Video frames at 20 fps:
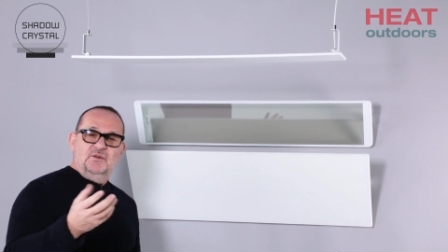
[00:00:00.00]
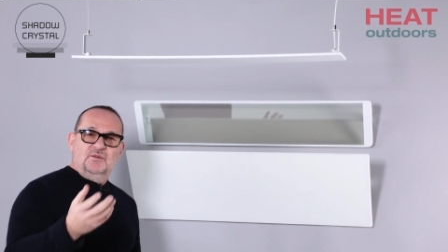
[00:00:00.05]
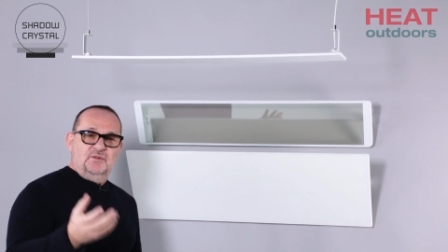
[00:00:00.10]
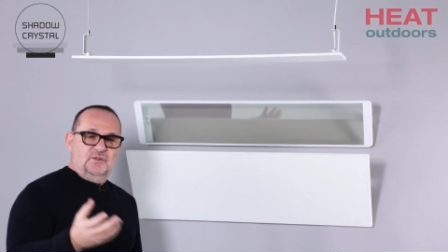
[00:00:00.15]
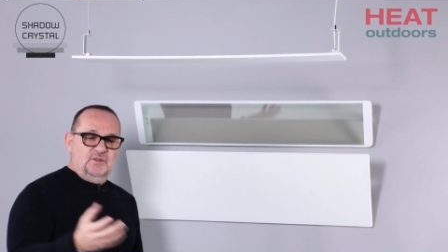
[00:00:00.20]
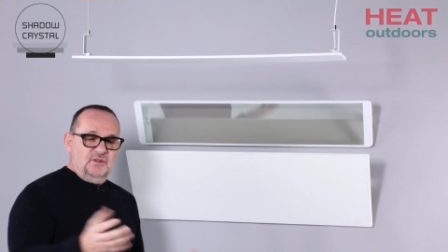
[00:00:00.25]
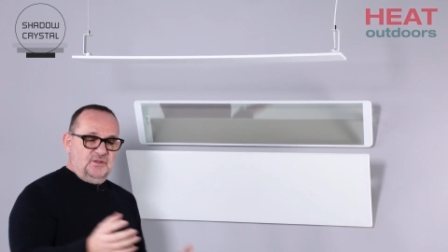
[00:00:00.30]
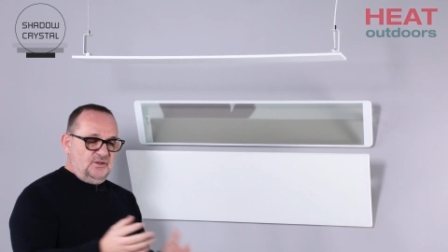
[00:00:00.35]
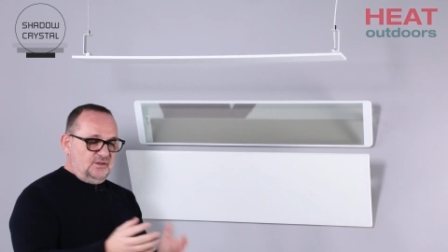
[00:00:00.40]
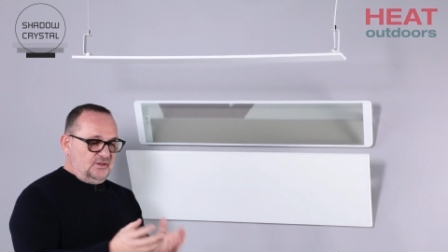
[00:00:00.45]

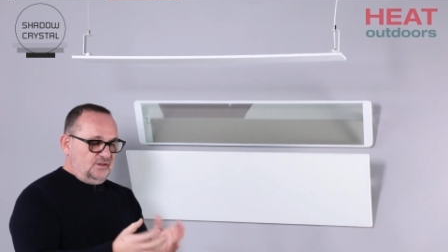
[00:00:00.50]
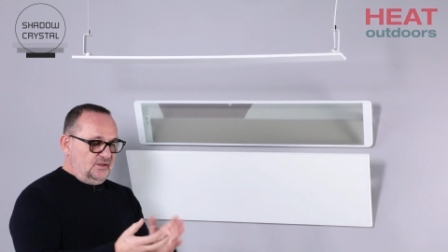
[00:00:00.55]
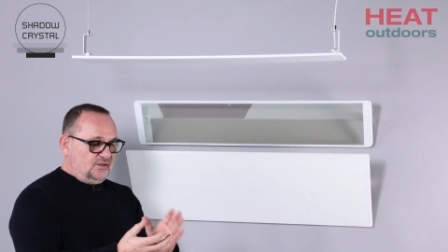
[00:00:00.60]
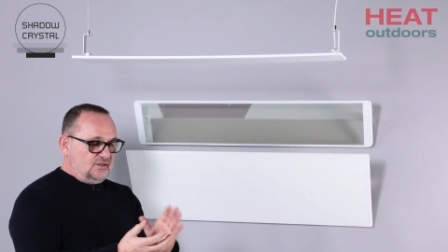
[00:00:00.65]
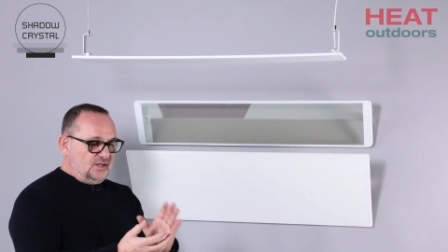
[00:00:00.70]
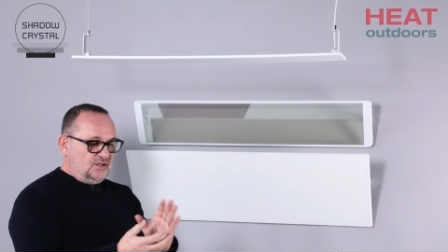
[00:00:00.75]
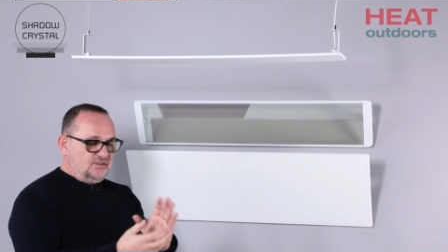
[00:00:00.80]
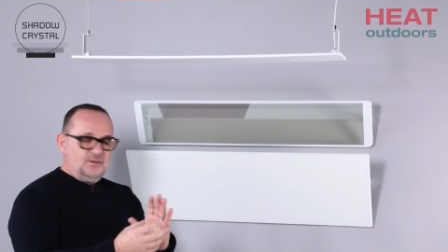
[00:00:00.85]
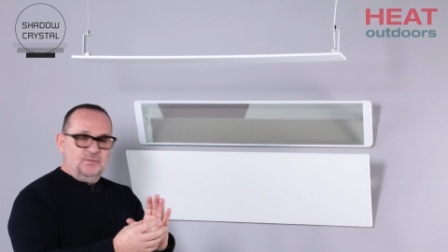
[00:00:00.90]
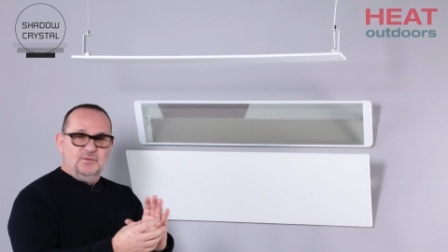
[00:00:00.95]
that,
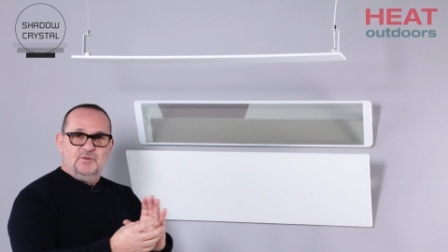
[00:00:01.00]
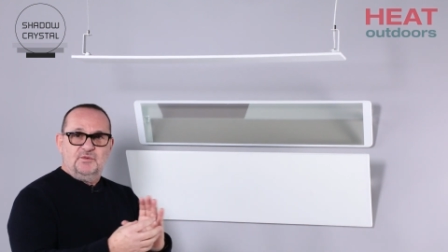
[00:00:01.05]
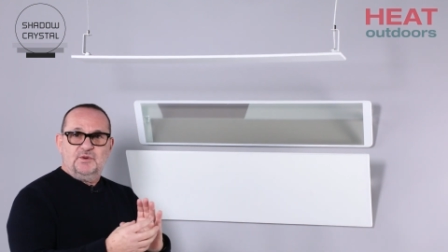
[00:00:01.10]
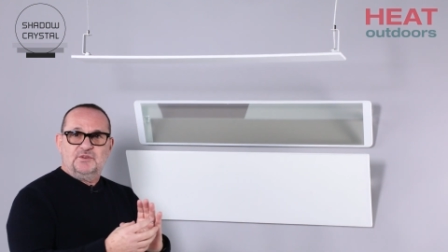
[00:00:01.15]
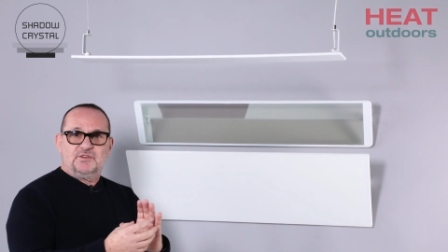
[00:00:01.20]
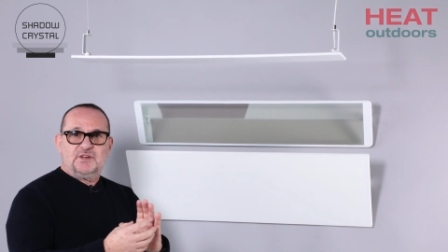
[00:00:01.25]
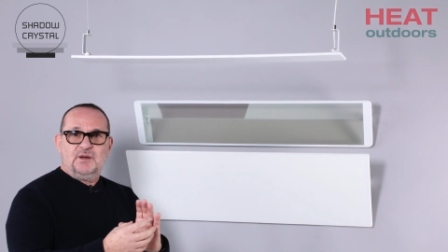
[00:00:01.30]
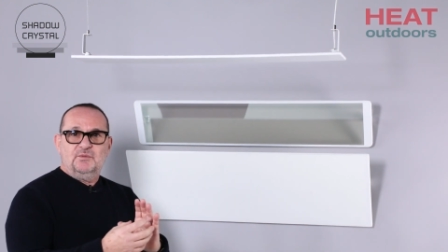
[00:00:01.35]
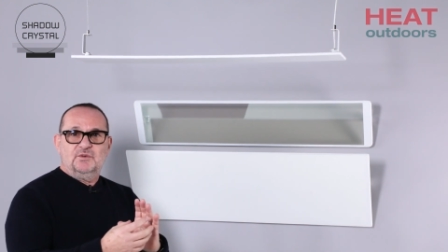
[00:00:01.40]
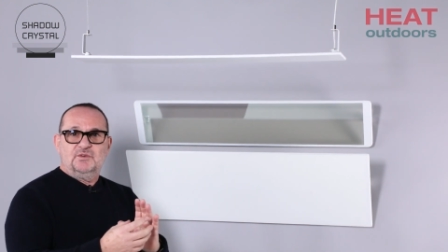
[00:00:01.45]
that, some of
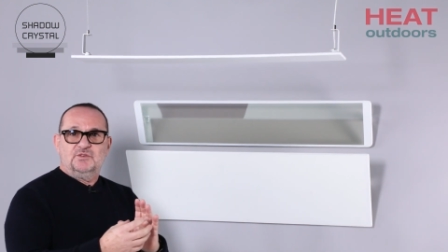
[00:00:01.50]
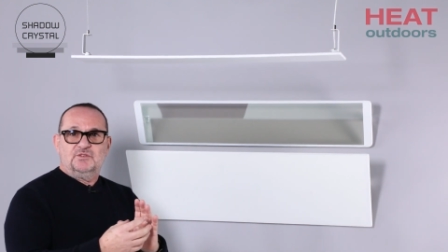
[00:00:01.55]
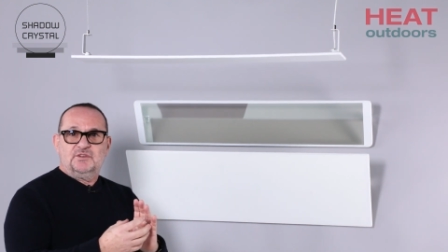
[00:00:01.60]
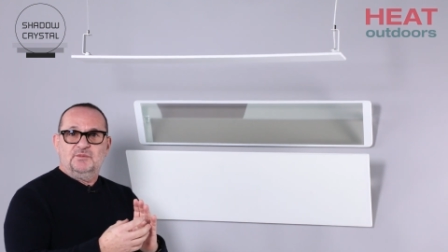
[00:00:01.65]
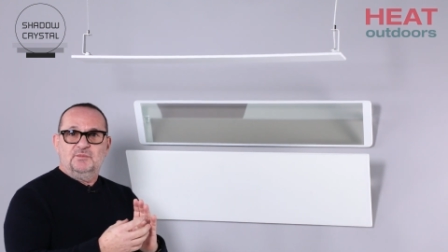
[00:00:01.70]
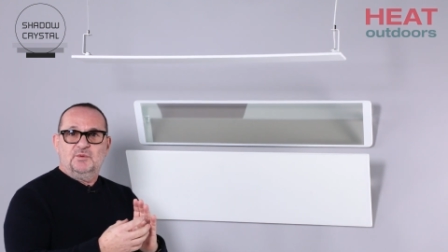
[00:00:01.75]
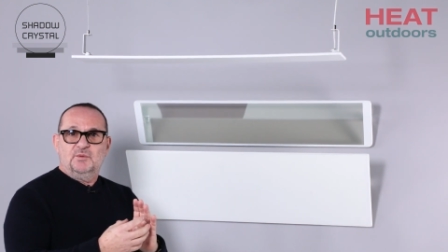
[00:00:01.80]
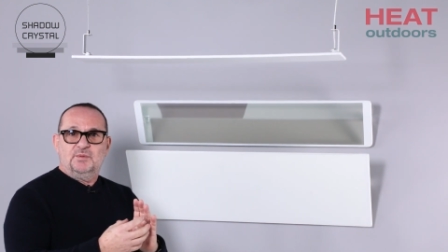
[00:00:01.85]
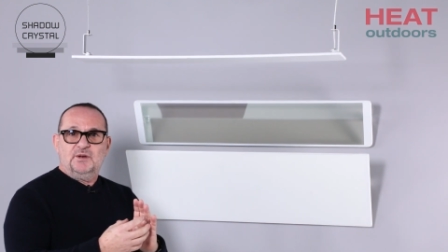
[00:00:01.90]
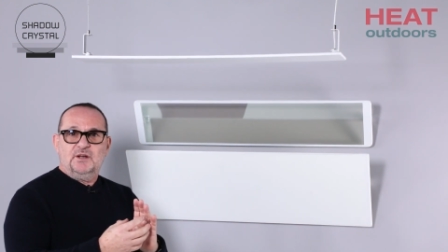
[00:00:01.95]
which come on
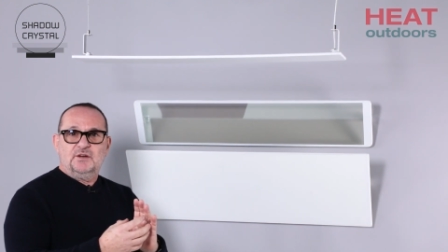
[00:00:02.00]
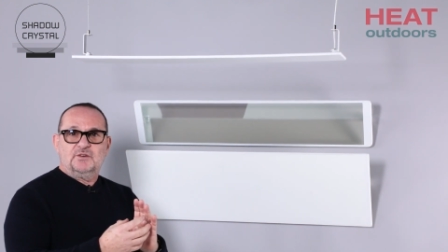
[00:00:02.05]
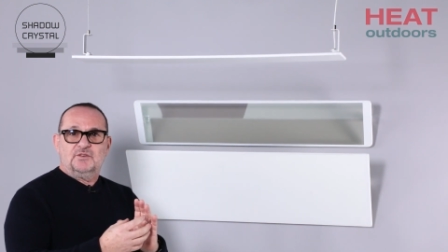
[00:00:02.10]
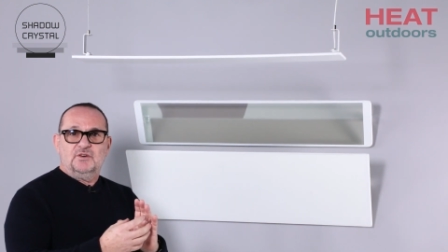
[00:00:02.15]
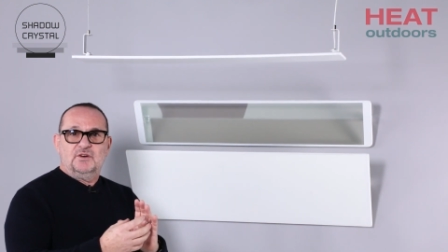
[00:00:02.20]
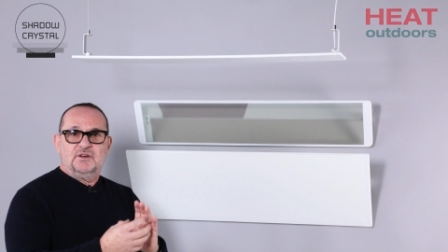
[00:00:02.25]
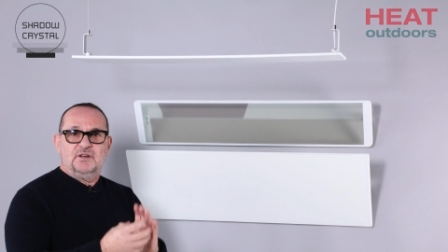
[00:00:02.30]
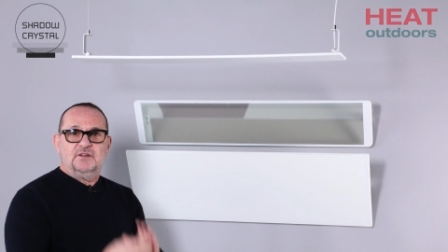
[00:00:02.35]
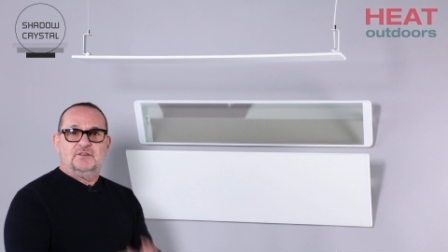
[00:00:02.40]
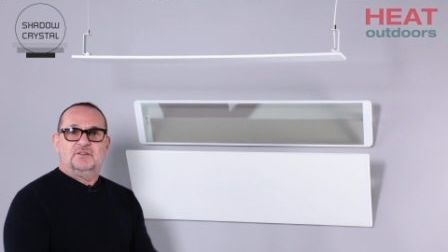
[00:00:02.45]
simple plug
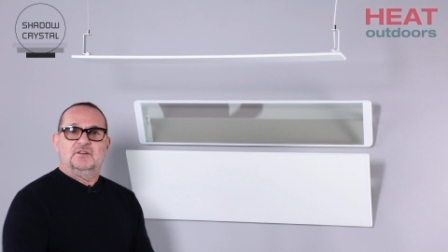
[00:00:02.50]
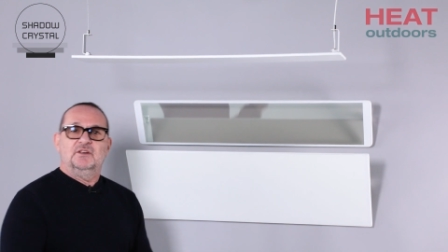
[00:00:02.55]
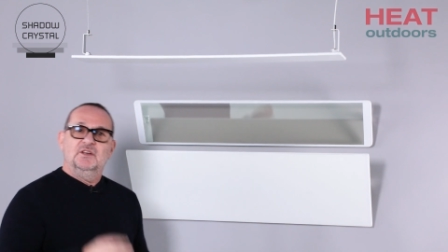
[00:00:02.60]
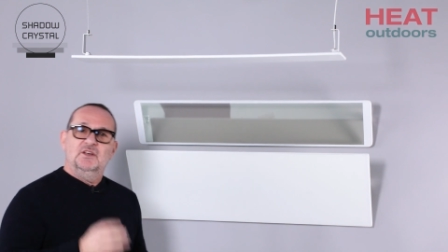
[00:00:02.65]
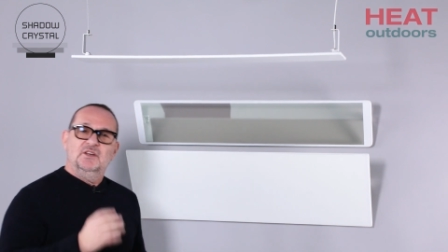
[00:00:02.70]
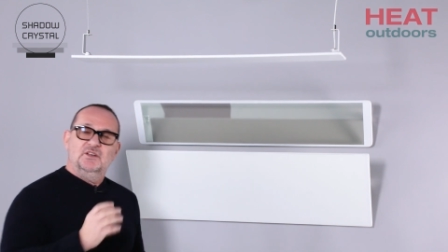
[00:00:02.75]
sockets.